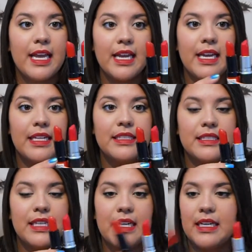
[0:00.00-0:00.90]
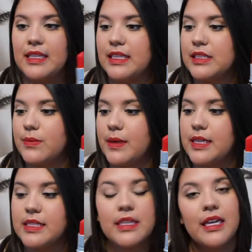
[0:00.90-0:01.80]
and this
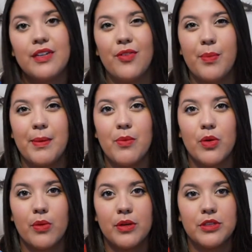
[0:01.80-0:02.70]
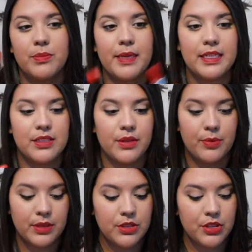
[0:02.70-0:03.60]
one is kind of a bit more orange-based. So
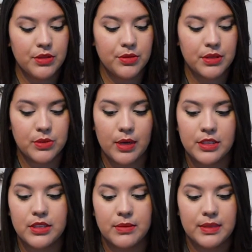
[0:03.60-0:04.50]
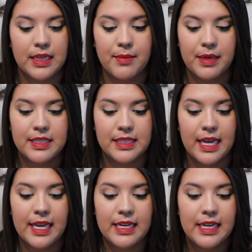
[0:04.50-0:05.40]
I will show you a swatch of them side by
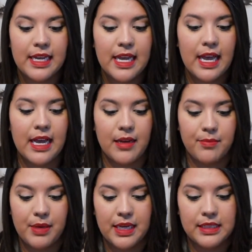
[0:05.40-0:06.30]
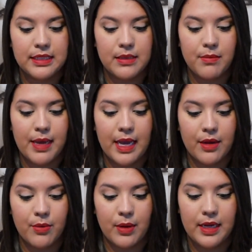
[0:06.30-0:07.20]
side. Because the
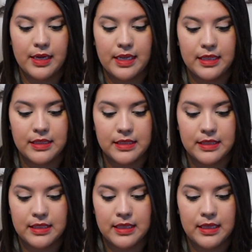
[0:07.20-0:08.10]
MAC one is